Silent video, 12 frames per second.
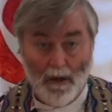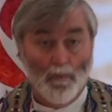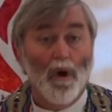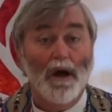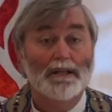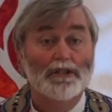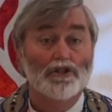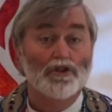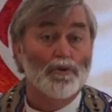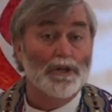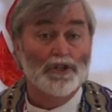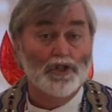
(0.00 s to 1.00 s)
One's
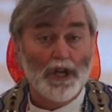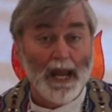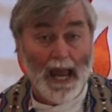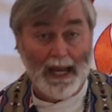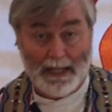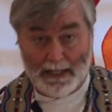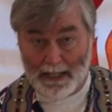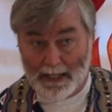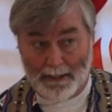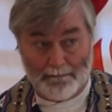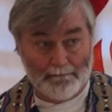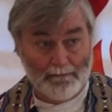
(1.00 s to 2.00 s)
Christianity,
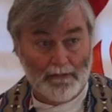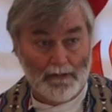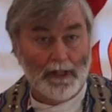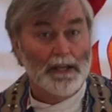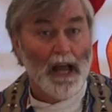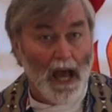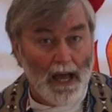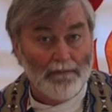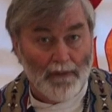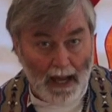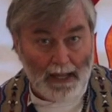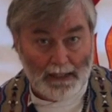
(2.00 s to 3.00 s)
the
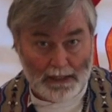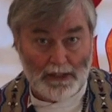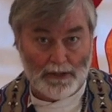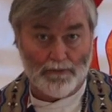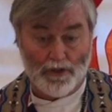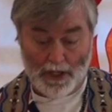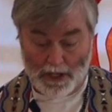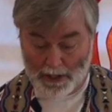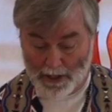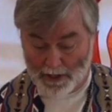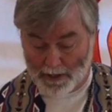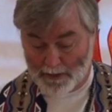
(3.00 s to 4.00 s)
nonviolence of
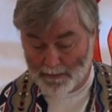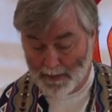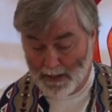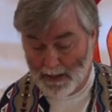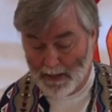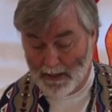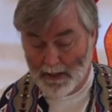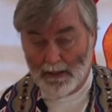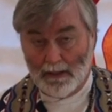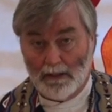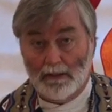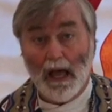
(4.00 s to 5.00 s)
Jesus,
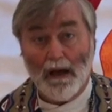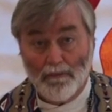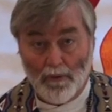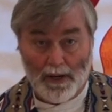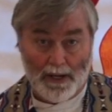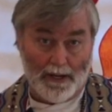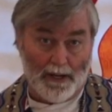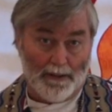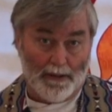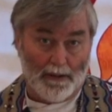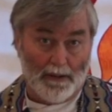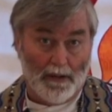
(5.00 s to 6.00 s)
love one
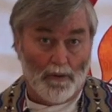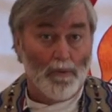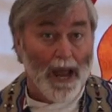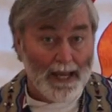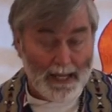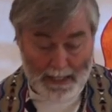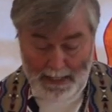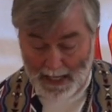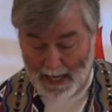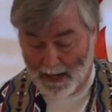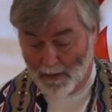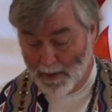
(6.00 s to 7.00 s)
another,
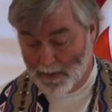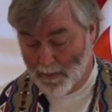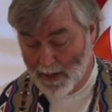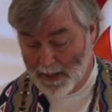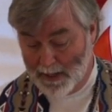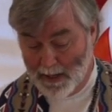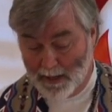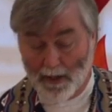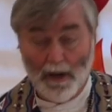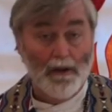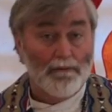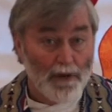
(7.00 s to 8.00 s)
reconcile with one another,
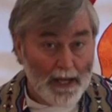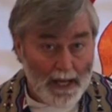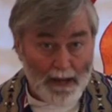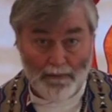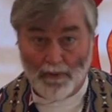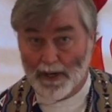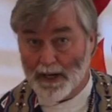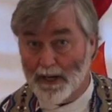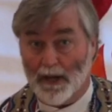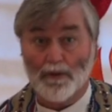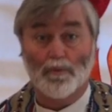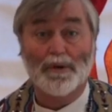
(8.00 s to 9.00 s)
forgive one
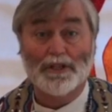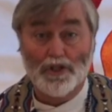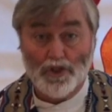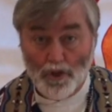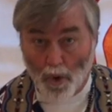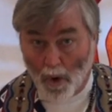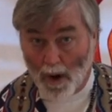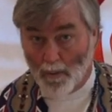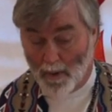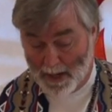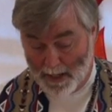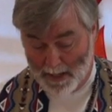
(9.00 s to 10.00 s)
another, restore
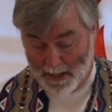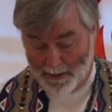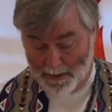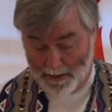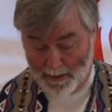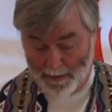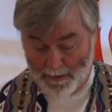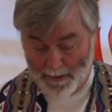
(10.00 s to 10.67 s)
one another.